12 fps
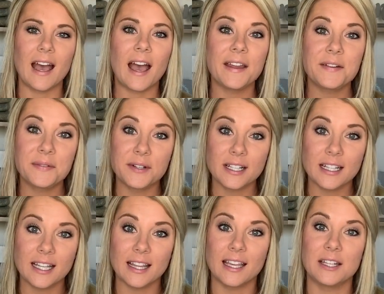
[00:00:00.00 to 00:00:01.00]
I
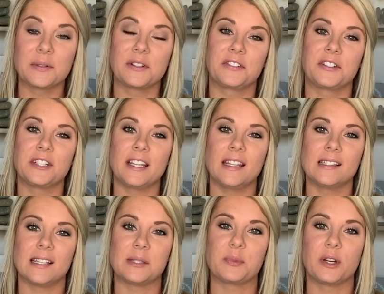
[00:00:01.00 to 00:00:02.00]
really like to refer to
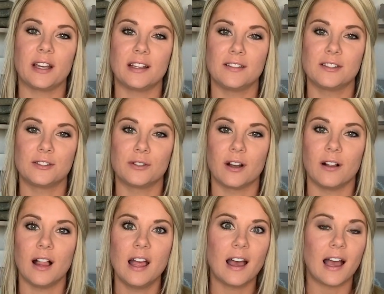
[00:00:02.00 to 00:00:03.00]
this as productive
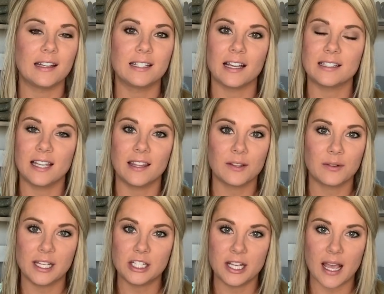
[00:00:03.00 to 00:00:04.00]
struggle. I taught 10th
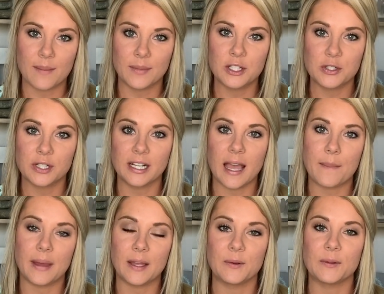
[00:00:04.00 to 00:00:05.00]
grade geometry at
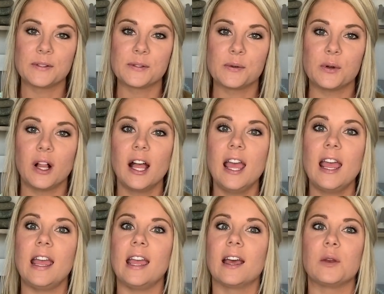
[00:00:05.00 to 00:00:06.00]
my old school,
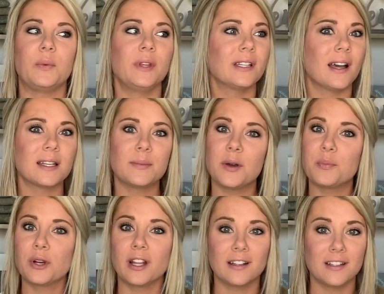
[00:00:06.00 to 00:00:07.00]
and we talked about
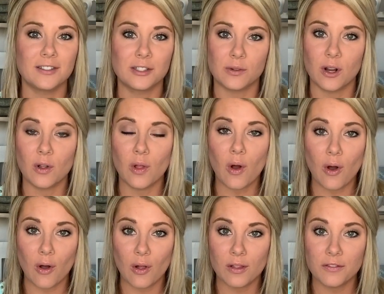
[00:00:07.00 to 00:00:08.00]
productive struggle
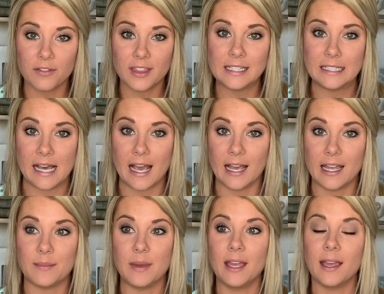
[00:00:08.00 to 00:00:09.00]
all of the
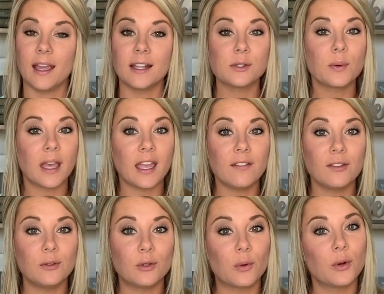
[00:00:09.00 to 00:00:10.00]
time. It's okay if
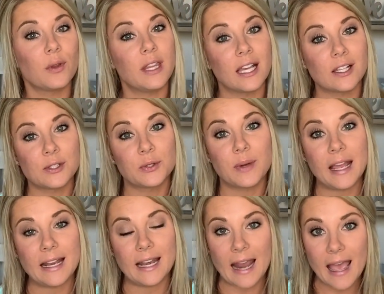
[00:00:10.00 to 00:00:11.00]
you don't know the answer
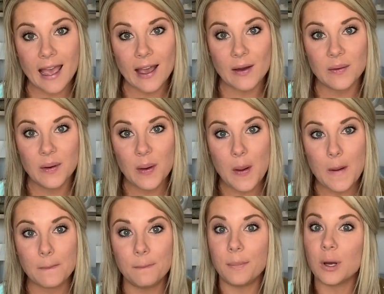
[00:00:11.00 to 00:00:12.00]
right now,
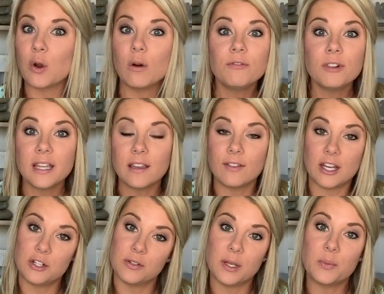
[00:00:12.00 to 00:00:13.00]
but hopefully
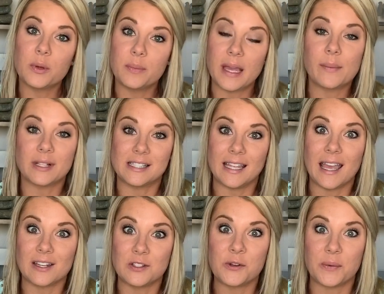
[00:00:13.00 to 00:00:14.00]
eventually we'll be able to
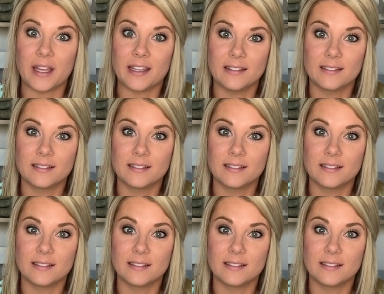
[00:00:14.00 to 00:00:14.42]
get to it.